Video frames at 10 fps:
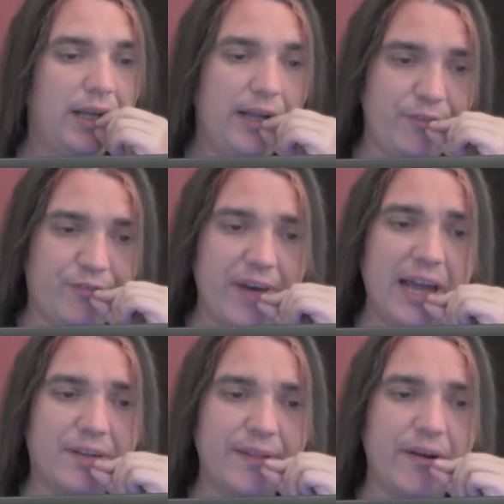In
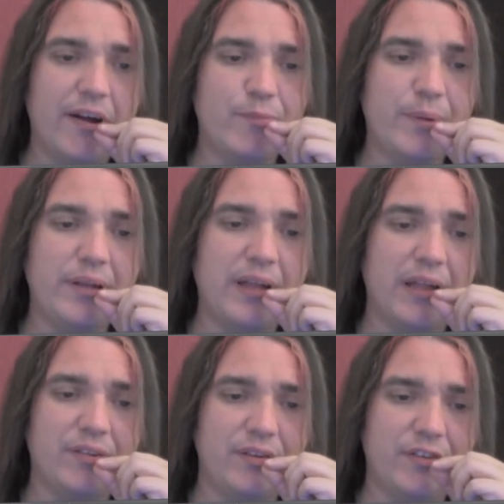fact, there have been
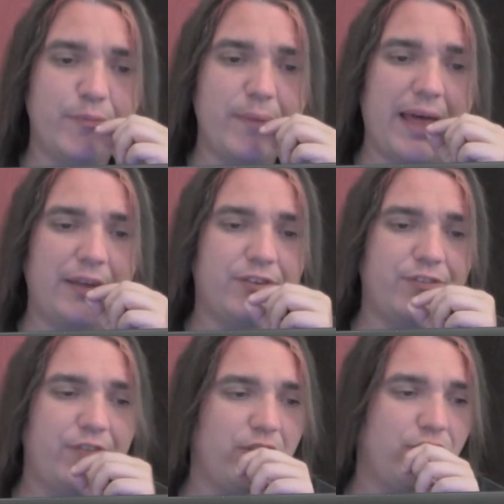dozens of mass
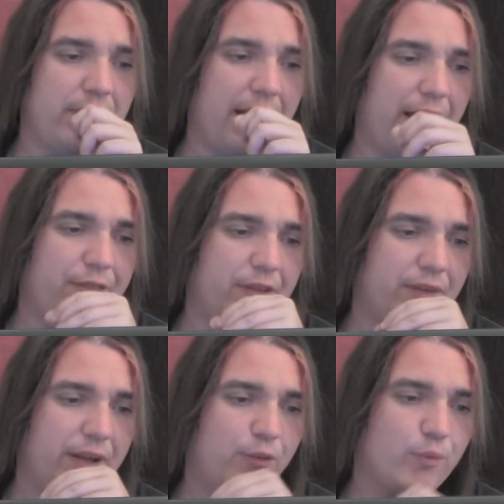fish death
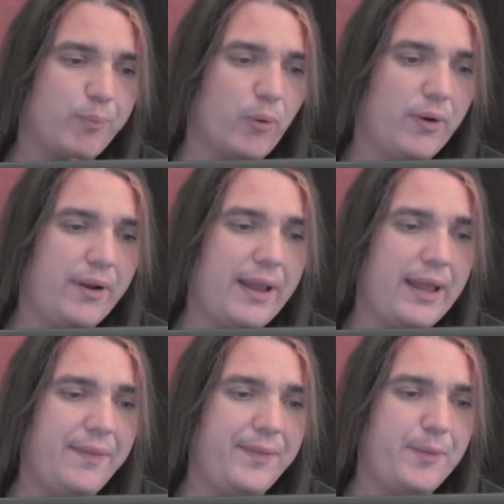events reported
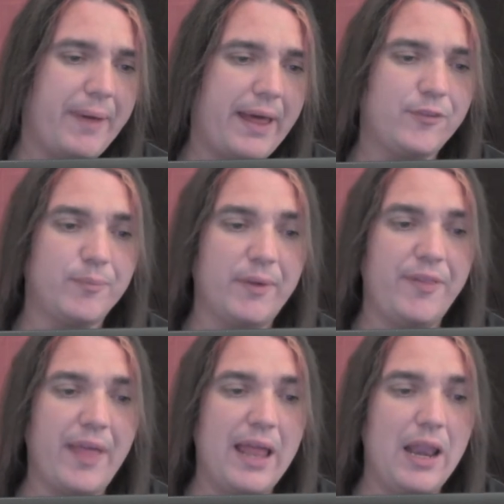in the past
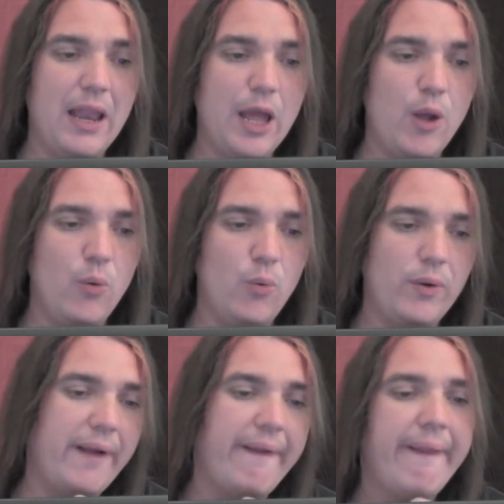month
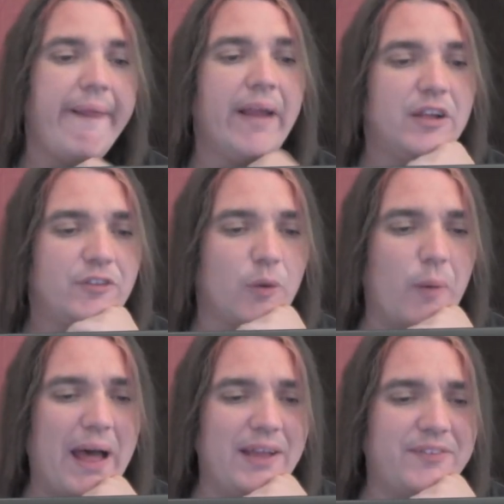alone. So
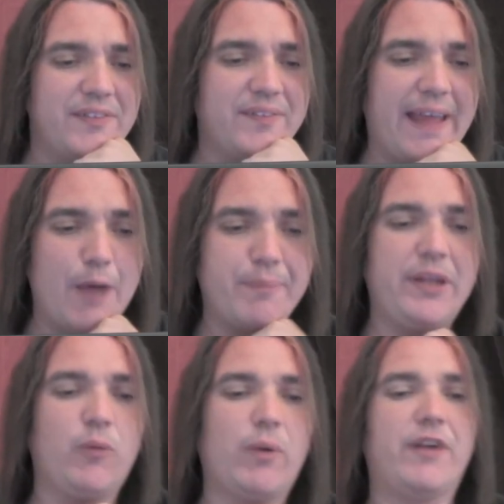why is this
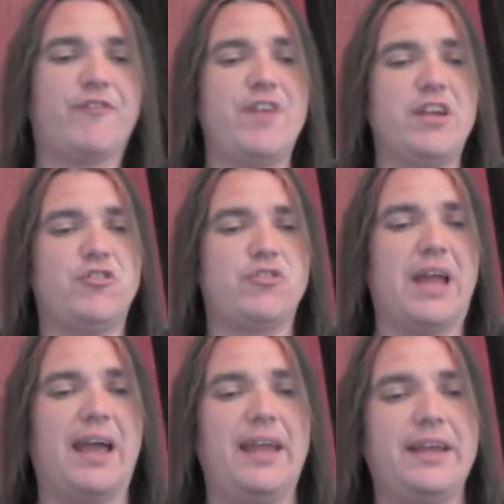happening? Why are fish
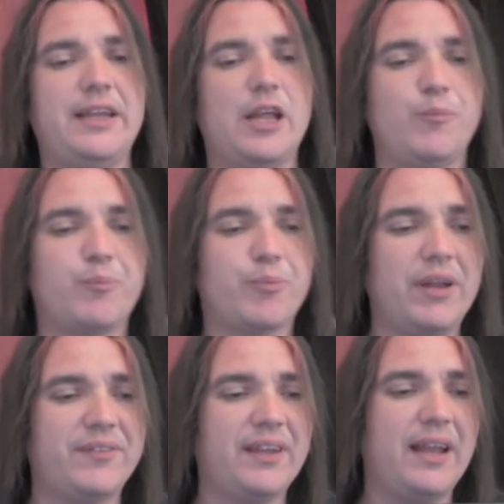dying in
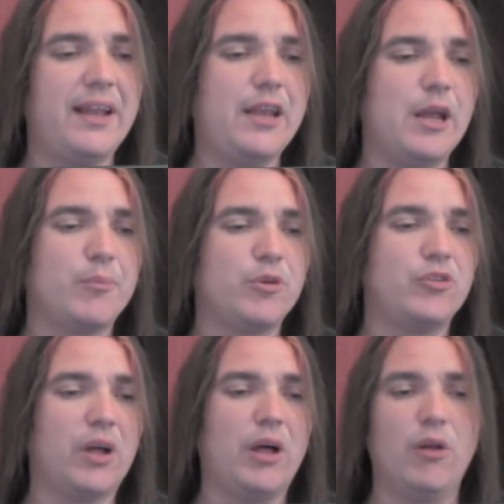unprecedented
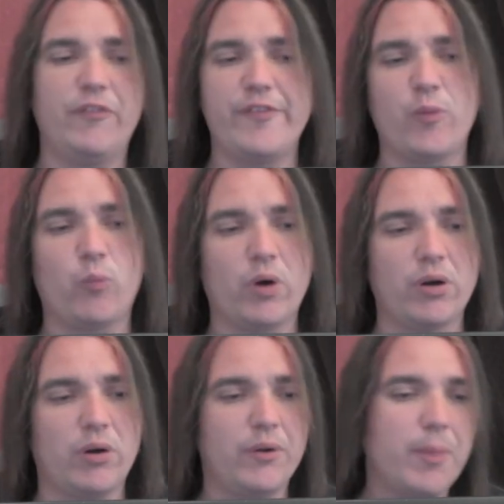numbers all over the
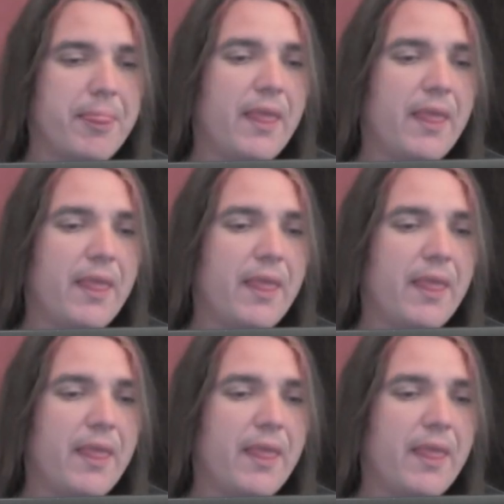world?